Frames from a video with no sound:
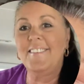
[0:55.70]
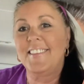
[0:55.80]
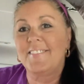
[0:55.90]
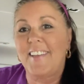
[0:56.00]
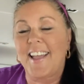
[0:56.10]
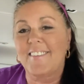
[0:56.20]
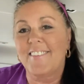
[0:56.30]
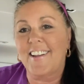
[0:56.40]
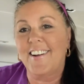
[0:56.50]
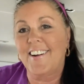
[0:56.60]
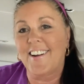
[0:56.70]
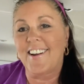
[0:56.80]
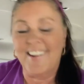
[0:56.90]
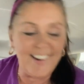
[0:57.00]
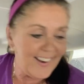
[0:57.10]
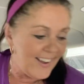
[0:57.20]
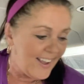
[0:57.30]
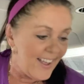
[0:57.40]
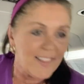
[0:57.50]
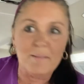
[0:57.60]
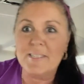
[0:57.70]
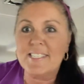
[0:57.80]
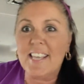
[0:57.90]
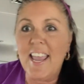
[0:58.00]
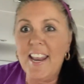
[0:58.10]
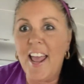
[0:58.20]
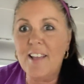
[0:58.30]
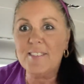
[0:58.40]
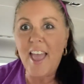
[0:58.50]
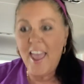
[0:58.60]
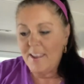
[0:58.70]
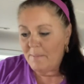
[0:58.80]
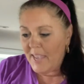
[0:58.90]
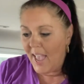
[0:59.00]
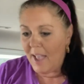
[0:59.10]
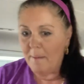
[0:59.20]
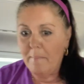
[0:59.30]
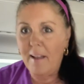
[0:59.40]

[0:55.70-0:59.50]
got back in my car. The mosquitoes ate me up.